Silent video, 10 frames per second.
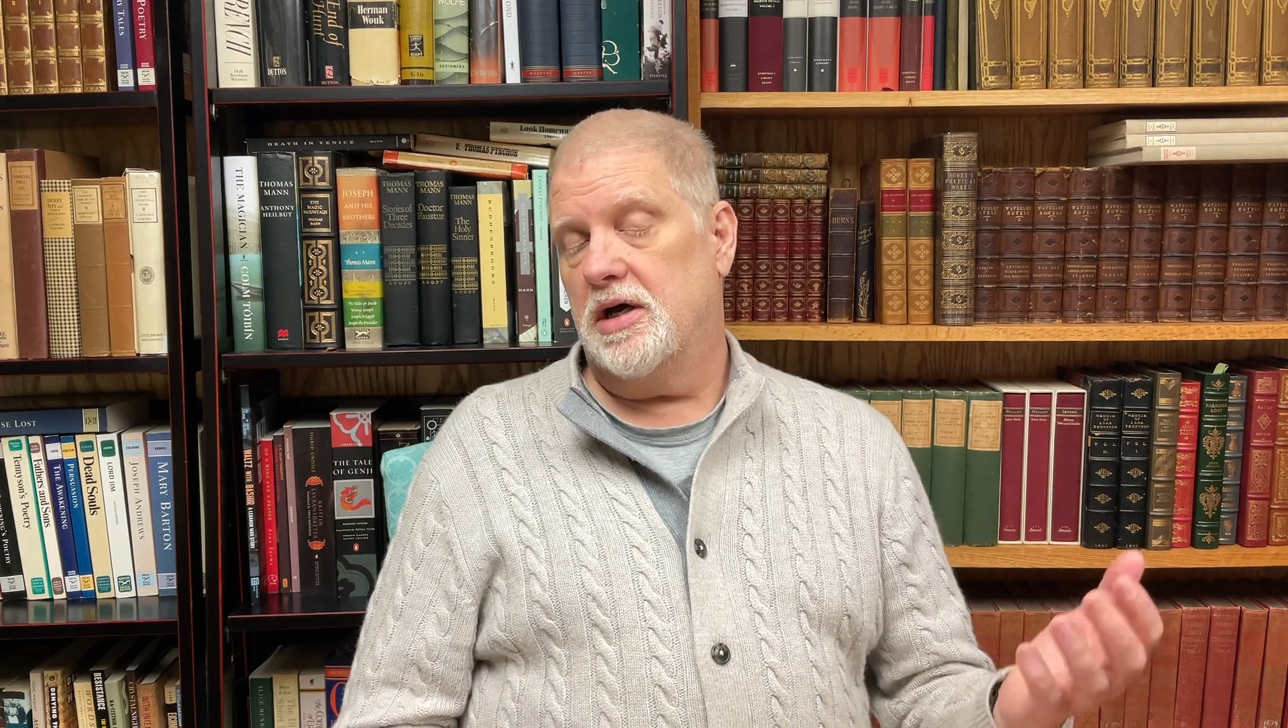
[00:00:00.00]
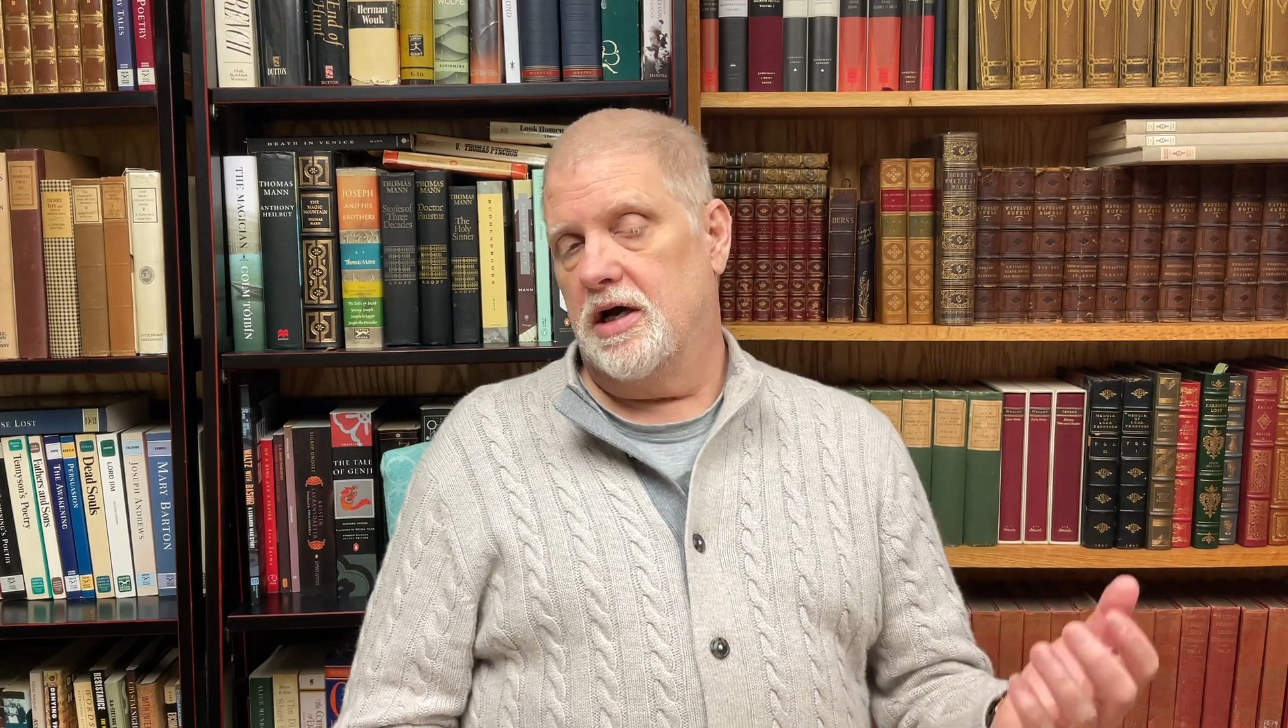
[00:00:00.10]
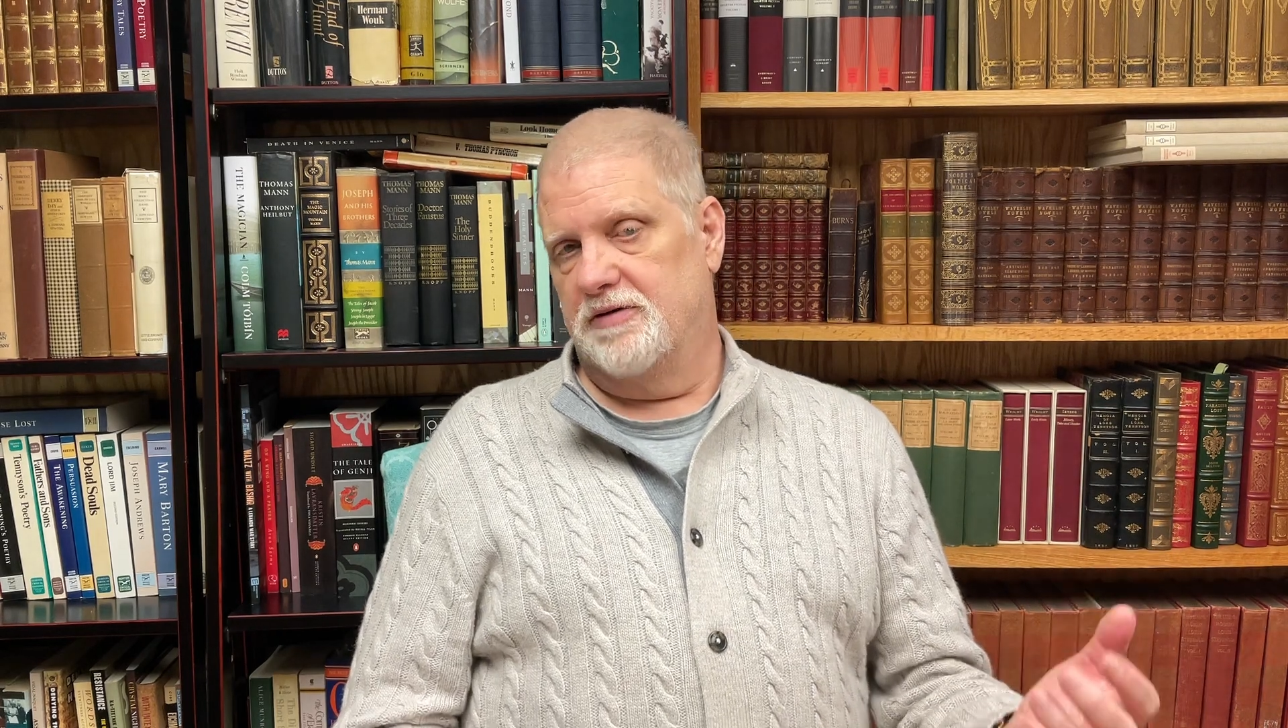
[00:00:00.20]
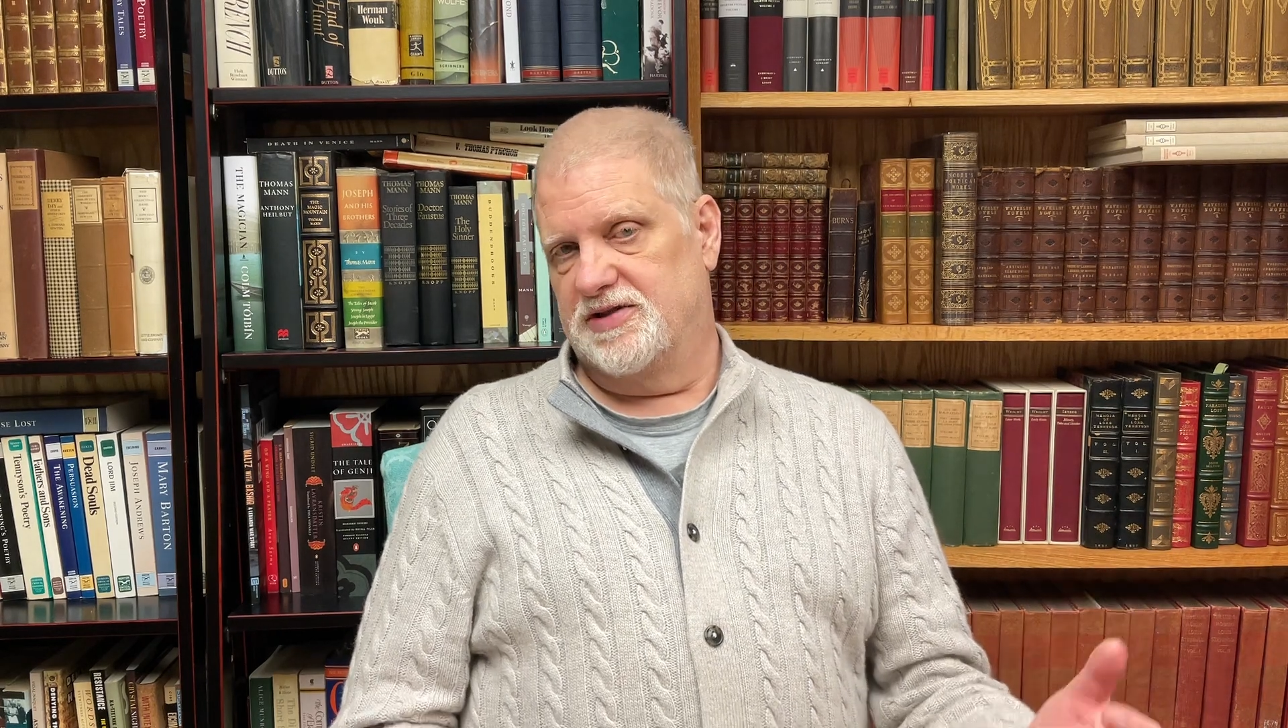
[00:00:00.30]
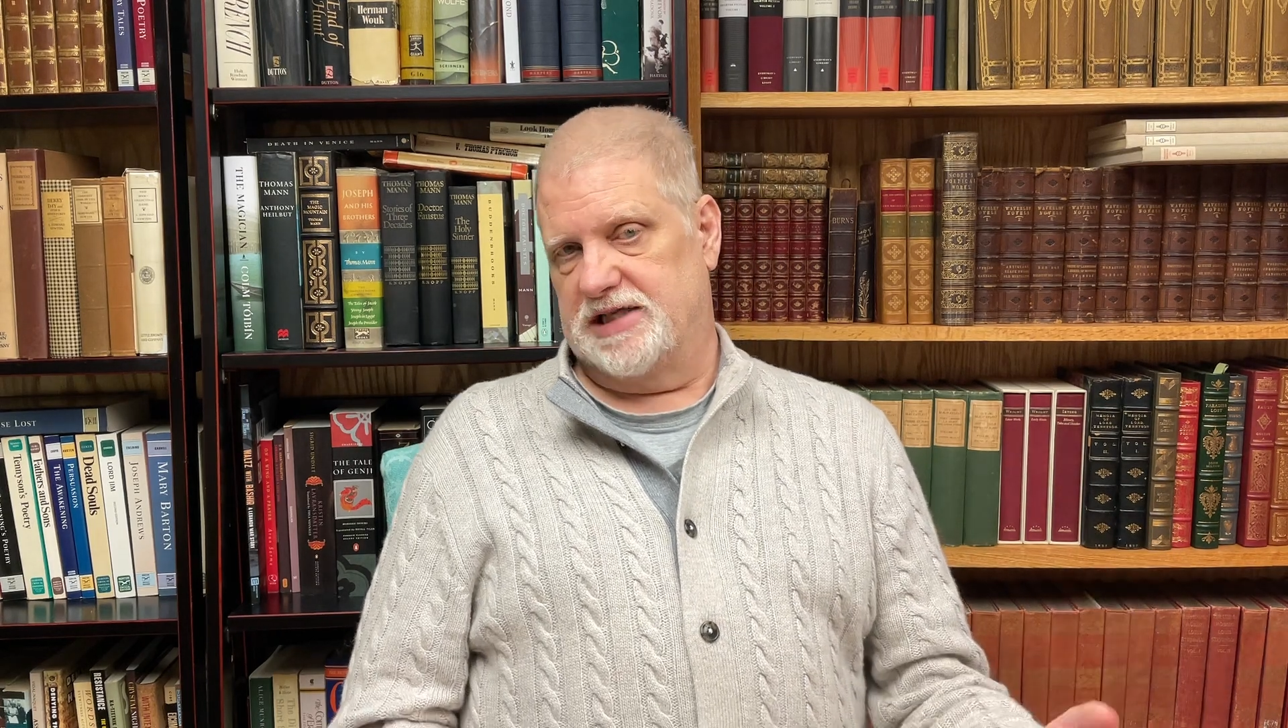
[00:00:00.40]

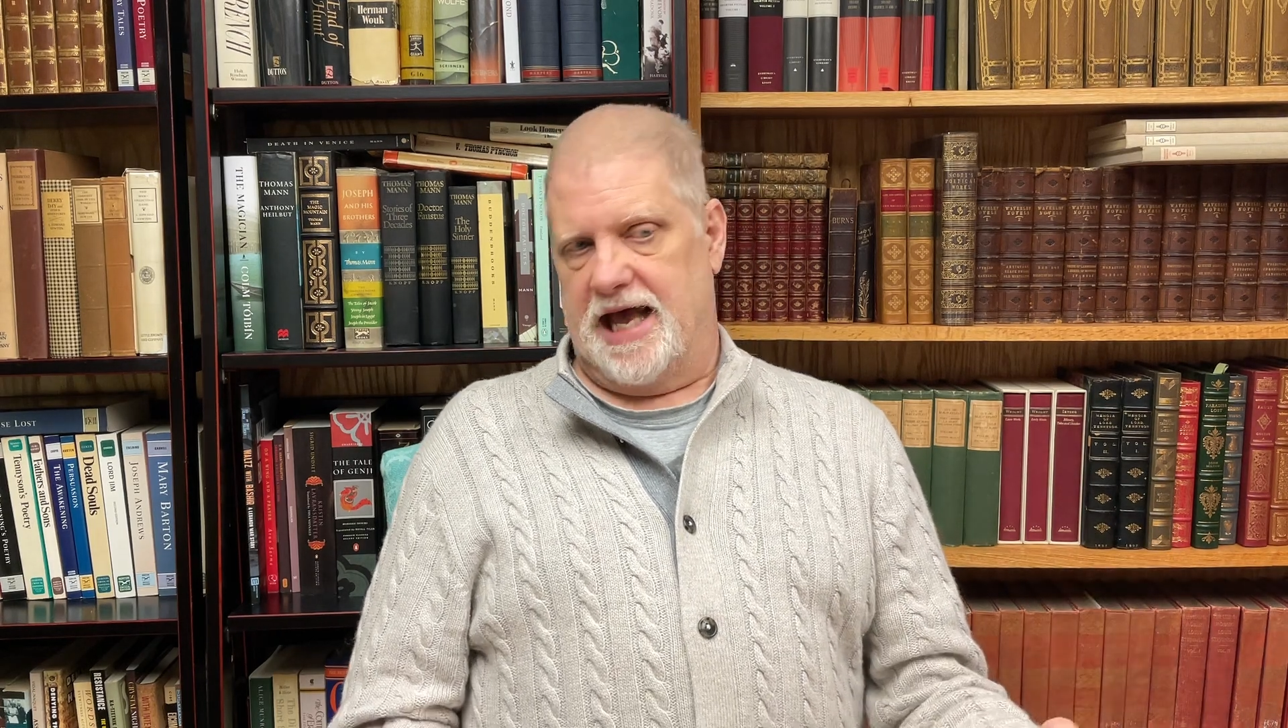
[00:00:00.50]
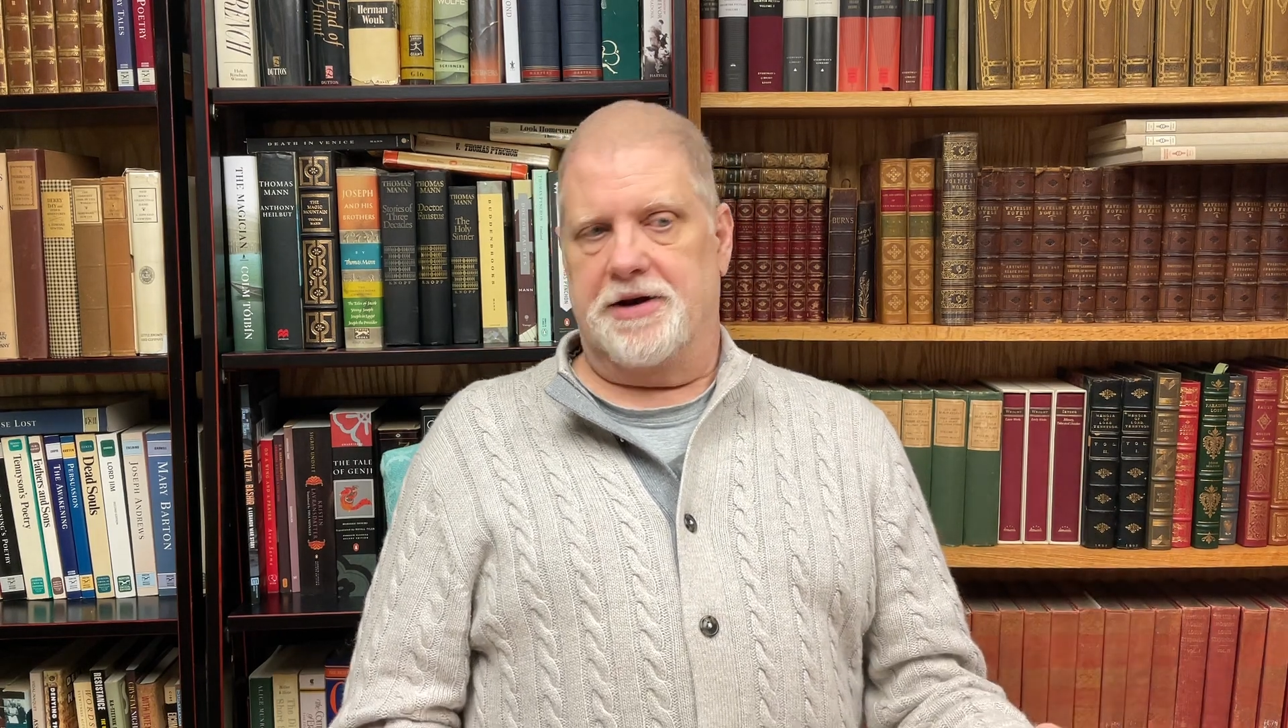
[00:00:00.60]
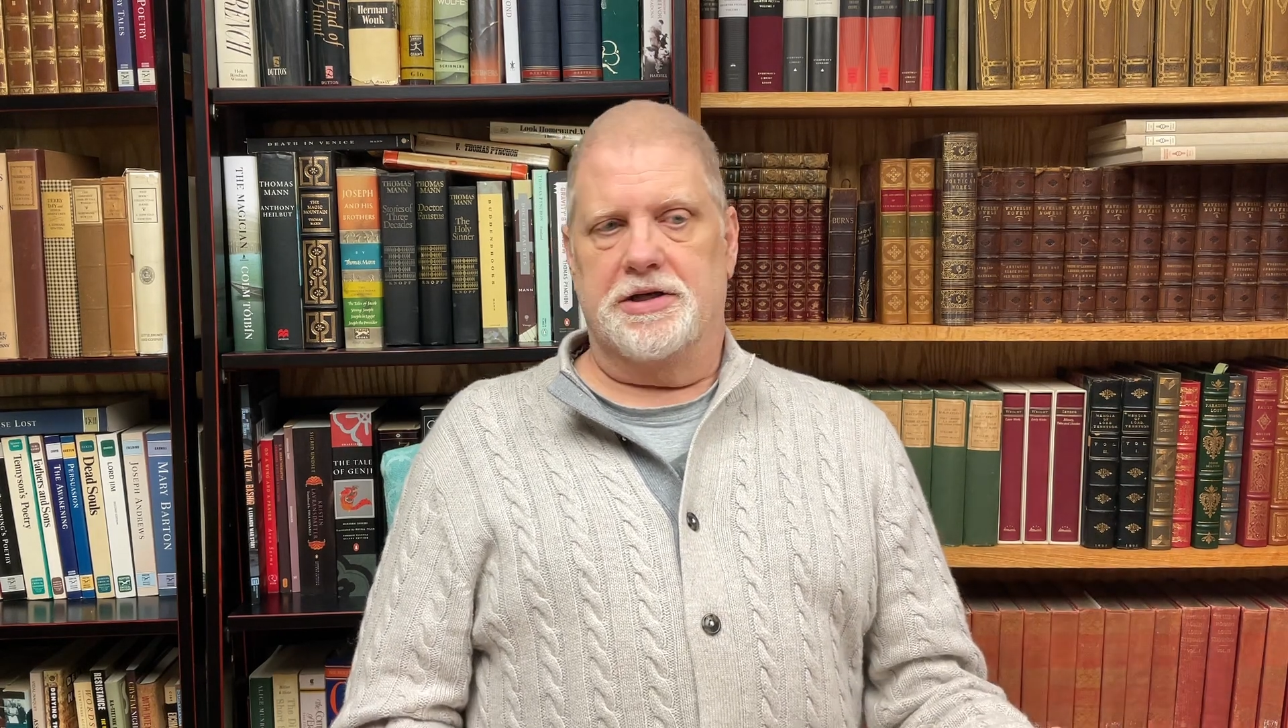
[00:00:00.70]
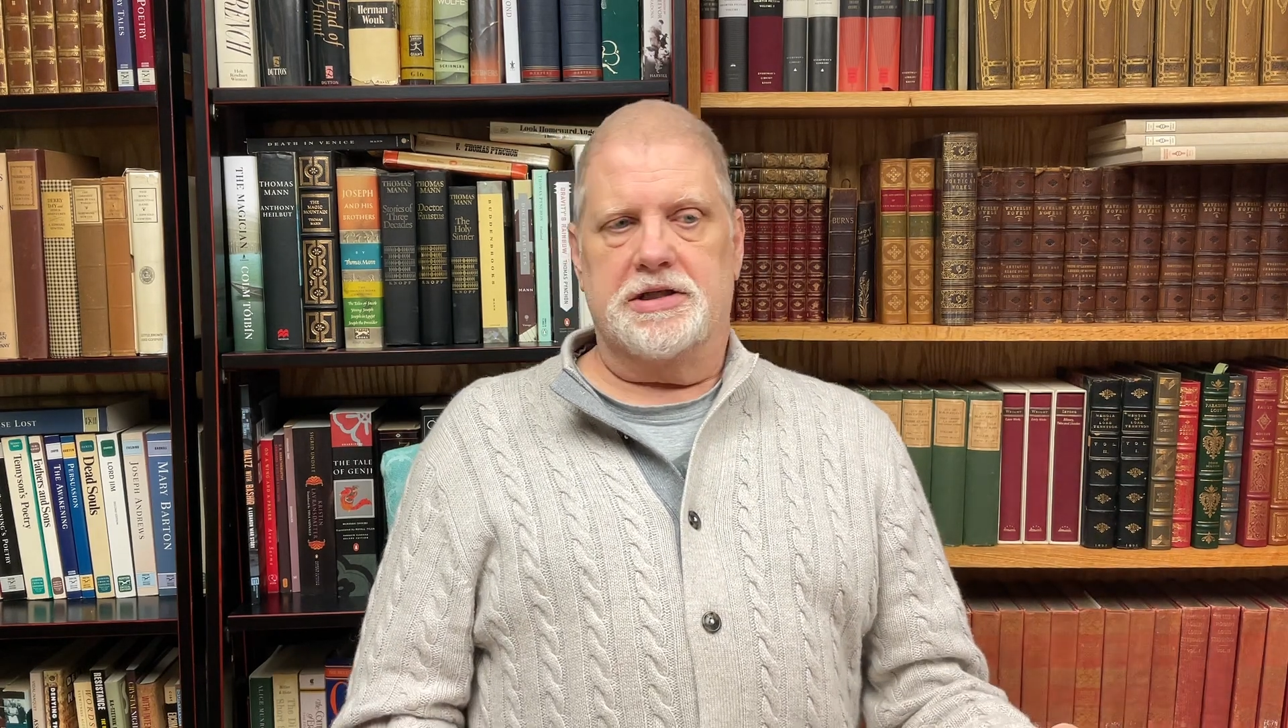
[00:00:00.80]
of sadder